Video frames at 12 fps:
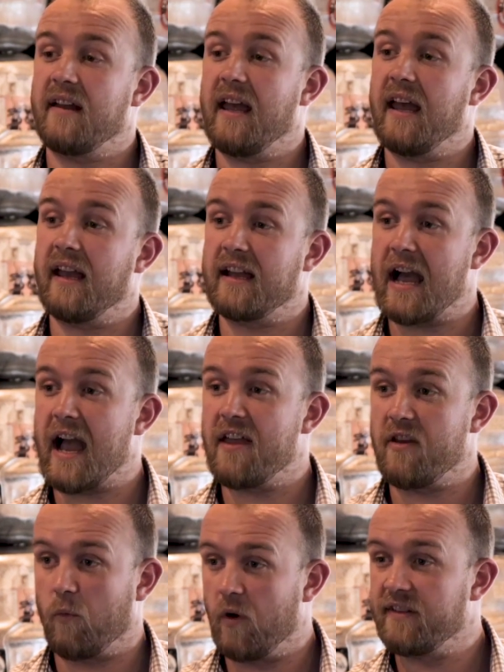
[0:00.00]
a guy
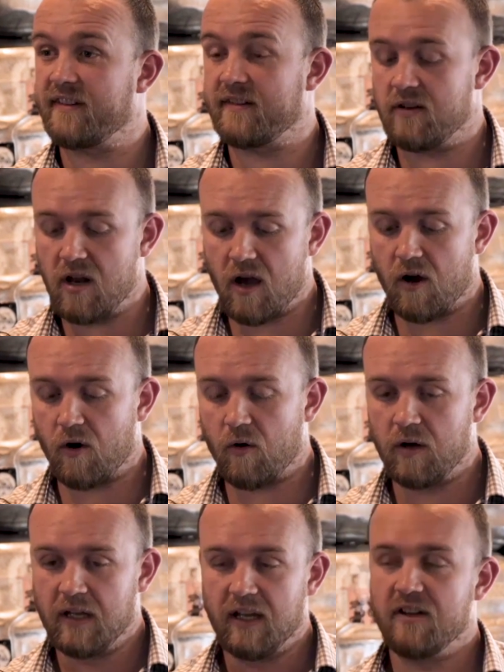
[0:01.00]
that wants to know